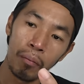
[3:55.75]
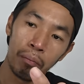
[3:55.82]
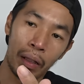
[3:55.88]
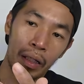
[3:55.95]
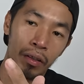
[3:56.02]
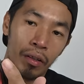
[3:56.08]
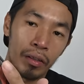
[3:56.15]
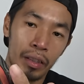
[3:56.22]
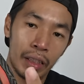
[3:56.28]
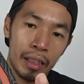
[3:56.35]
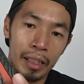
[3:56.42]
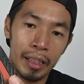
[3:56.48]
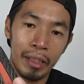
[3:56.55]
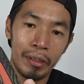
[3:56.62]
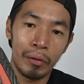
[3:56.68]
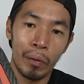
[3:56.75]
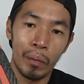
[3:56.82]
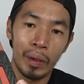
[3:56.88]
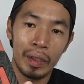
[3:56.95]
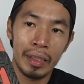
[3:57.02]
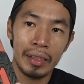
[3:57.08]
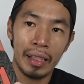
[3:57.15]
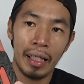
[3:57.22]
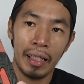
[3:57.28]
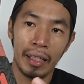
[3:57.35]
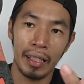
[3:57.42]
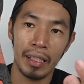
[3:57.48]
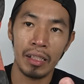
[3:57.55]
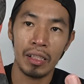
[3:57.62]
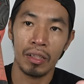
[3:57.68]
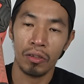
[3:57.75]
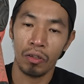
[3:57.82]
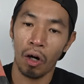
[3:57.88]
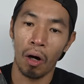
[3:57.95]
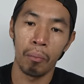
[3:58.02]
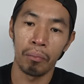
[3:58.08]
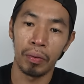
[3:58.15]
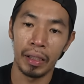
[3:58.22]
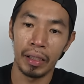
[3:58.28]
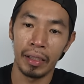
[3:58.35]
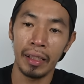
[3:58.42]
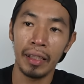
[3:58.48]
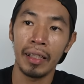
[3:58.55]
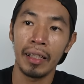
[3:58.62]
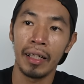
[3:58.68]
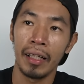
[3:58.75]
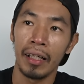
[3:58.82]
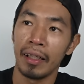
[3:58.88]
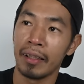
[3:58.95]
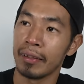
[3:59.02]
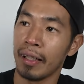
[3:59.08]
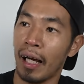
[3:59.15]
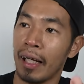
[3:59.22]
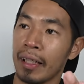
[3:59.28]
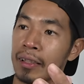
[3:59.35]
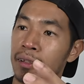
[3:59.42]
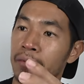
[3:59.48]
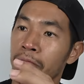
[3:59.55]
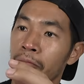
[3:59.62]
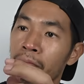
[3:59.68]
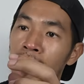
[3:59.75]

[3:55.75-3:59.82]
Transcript: but on the heel over this side is completely nice.